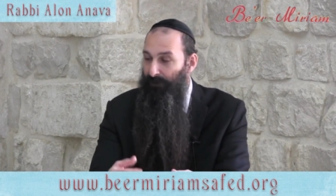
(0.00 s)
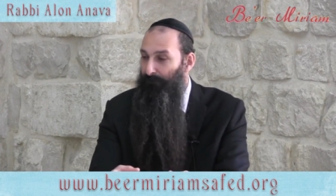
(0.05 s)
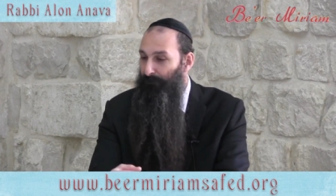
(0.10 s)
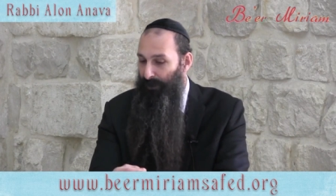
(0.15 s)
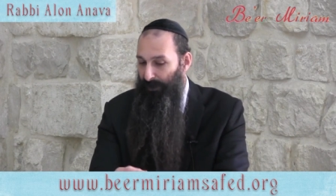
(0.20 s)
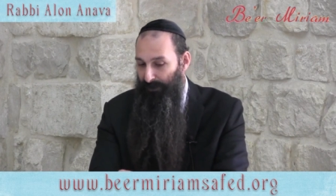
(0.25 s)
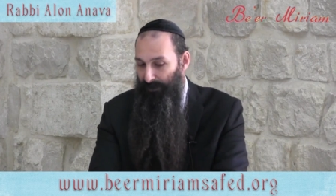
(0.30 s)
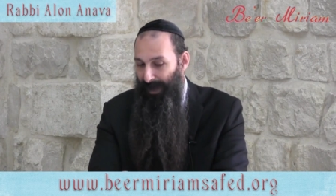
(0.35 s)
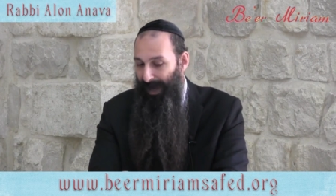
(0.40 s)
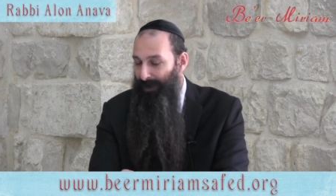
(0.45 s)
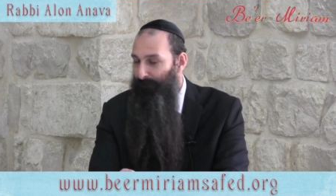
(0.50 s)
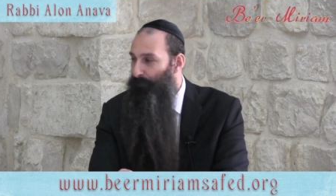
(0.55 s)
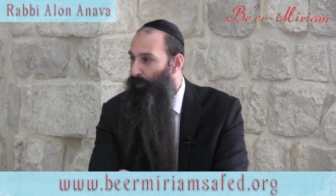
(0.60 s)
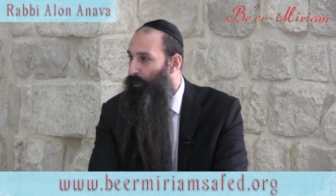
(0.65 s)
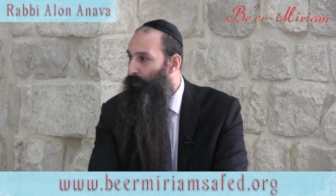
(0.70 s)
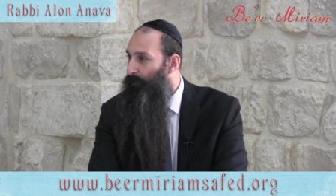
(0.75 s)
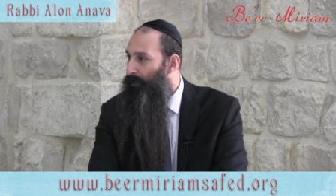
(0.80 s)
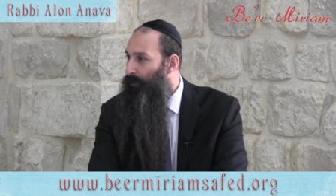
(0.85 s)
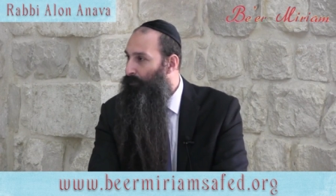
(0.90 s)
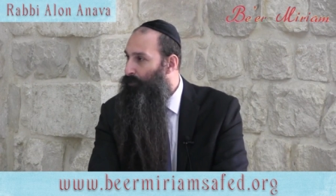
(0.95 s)
the, at that
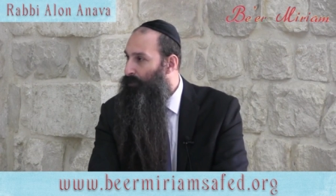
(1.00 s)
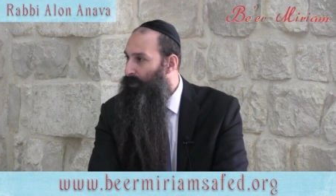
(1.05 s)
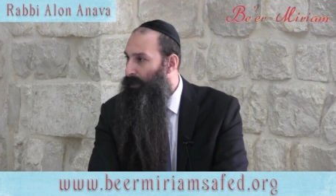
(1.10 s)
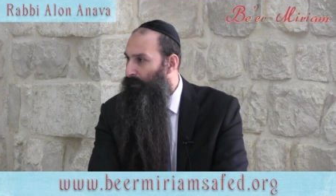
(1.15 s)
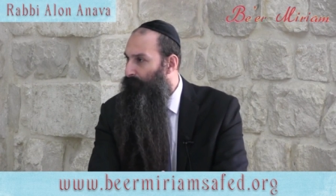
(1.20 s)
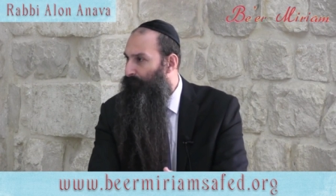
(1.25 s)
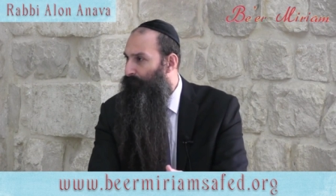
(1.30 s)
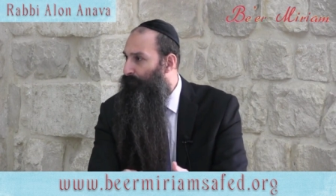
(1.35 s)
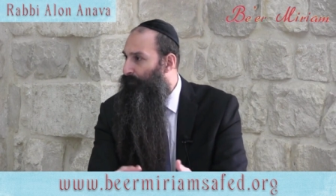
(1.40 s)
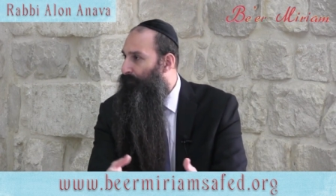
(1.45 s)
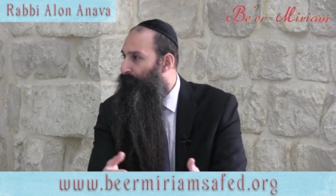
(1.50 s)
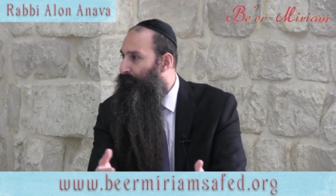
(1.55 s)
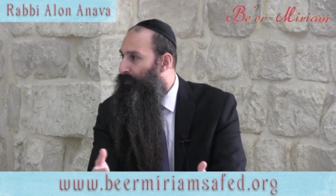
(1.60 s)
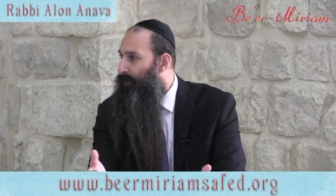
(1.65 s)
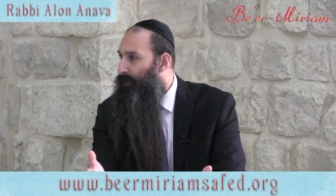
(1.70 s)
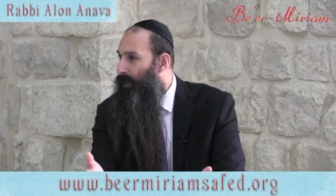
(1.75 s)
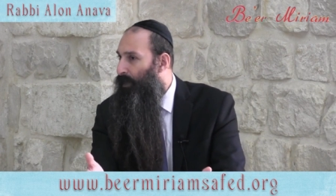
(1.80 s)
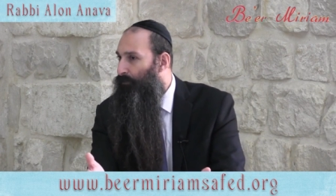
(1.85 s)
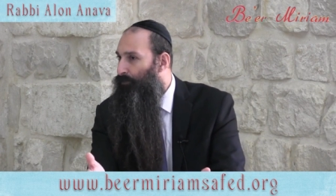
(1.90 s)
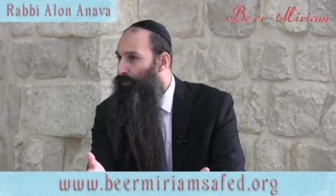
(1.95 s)
moment was like
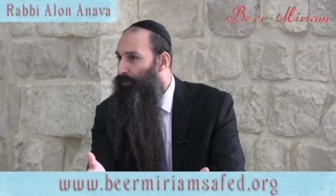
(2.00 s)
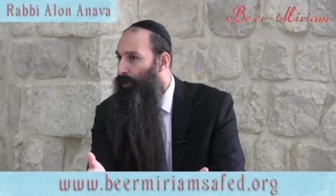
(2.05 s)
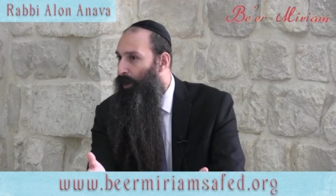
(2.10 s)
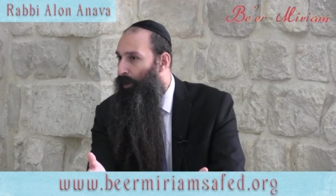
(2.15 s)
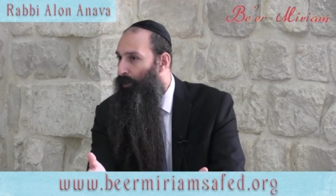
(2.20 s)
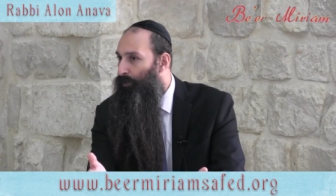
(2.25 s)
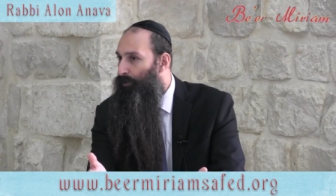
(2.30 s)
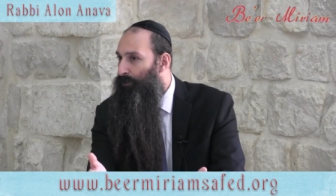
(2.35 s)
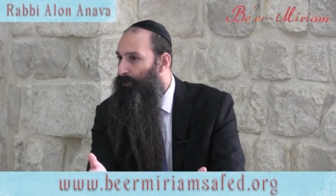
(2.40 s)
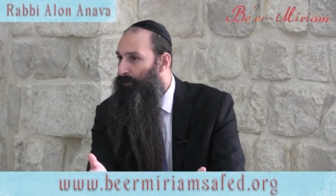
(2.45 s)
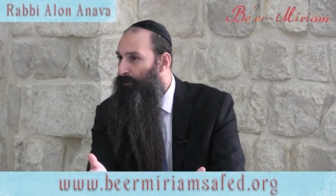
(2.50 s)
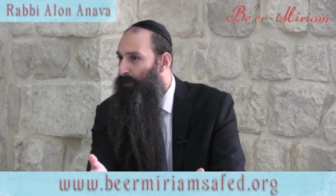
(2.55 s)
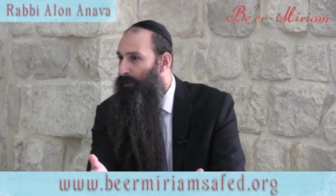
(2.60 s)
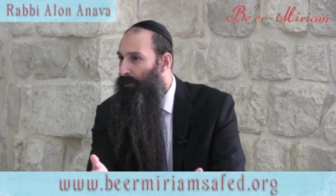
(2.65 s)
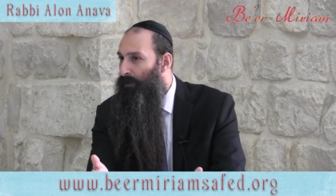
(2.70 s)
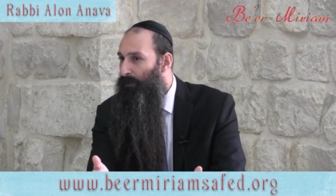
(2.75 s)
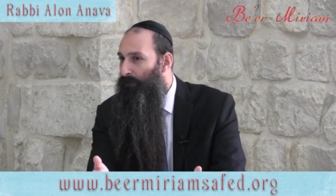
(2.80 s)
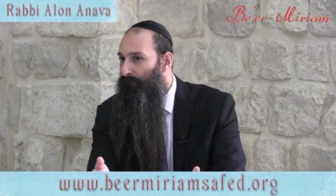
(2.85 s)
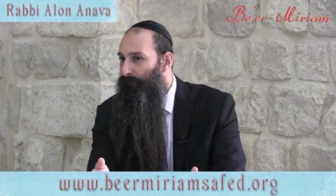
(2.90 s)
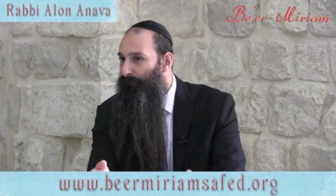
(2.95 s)

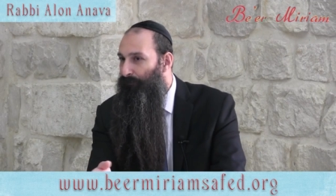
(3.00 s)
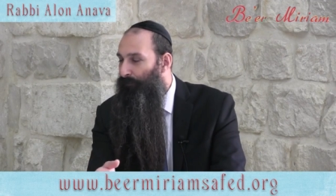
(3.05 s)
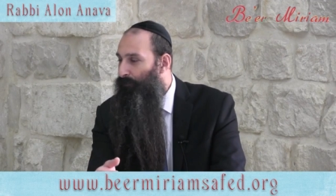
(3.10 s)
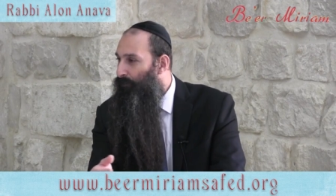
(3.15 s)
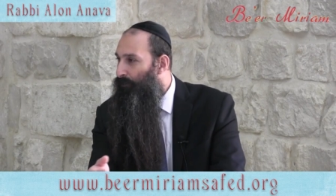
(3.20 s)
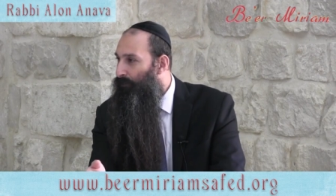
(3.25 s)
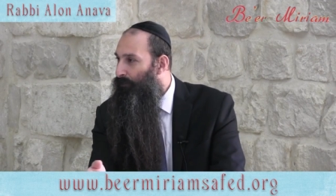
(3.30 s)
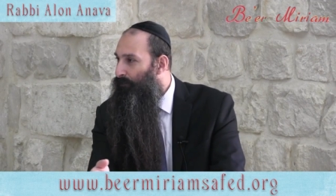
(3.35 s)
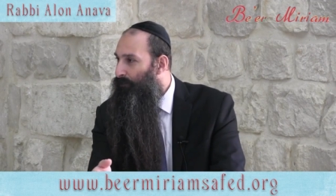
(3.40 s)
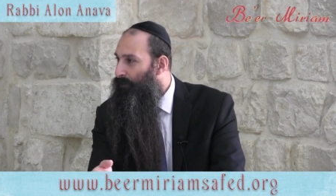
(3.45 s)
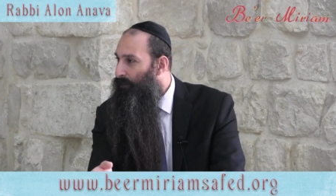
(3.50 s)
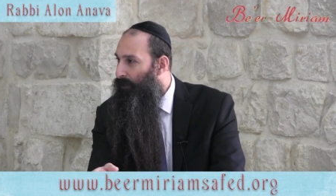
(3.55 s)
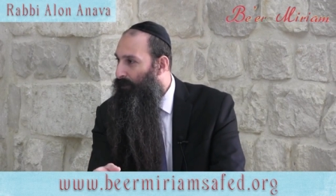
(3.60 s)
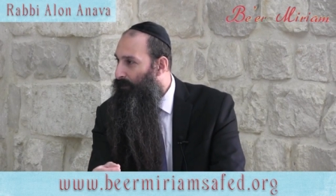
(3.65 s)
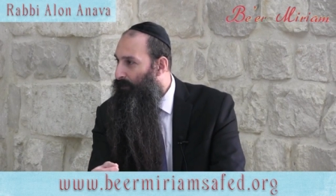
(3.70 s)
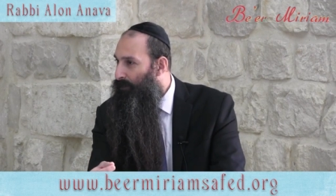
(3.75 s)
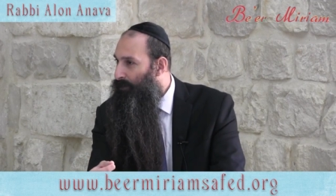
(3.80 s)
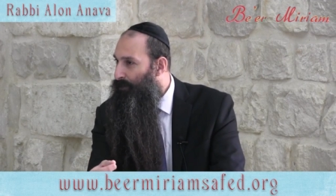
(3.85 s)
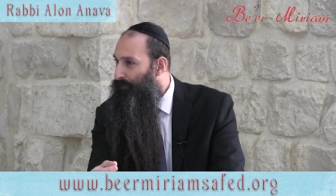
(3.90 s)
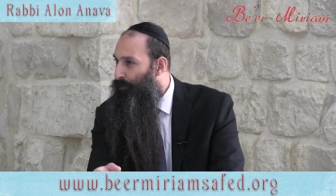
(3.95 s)
$1,500 for
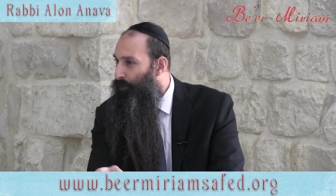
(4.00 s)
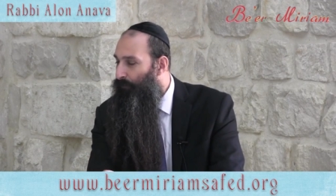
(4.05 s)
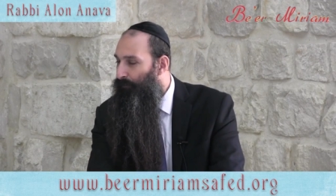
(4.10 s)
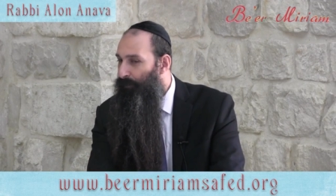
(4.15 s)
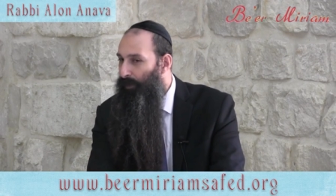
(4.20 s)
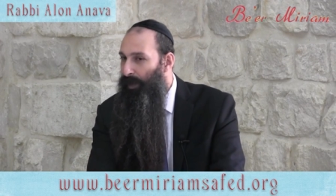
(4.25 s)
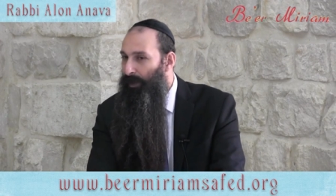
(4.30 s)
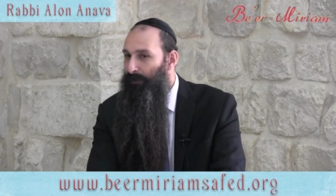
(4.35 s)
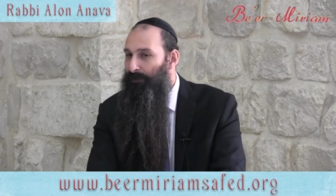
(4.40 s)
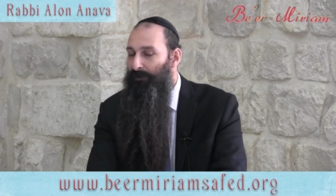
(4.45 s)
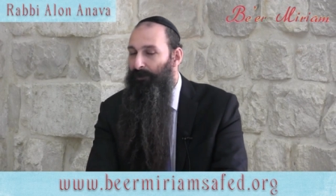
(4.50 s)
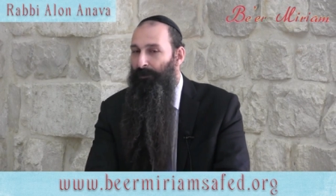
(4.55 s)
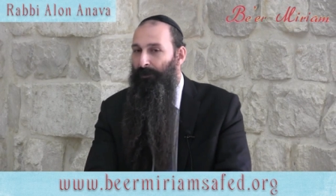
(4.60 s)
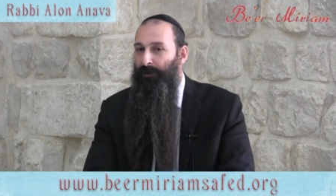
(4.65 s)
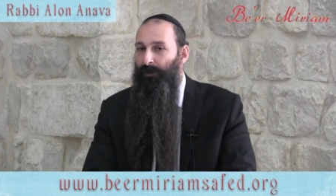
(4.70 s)
a small flight.